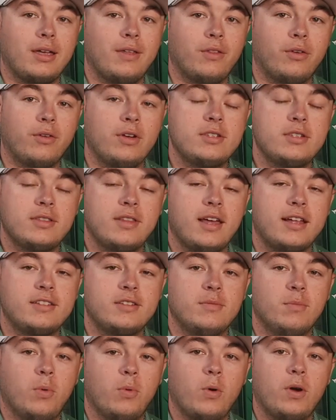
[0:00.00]
And the reason
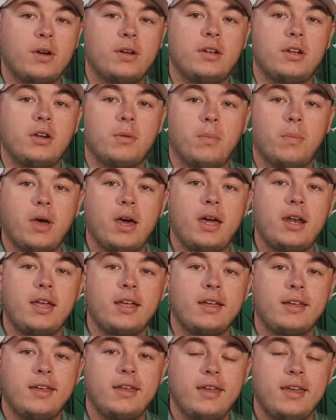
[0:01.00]
that's important in your
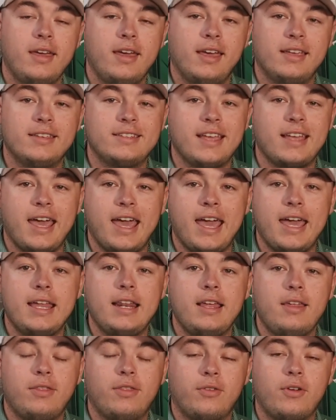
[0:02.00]
putting is
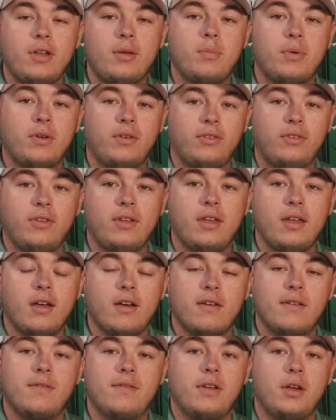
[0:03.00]
83%
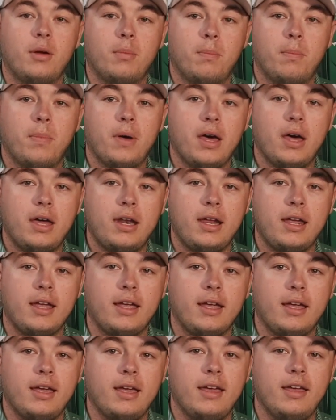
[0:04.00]
of your
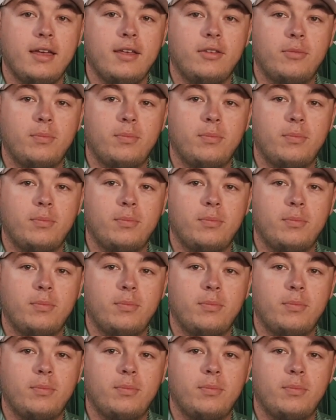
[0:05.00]
putting is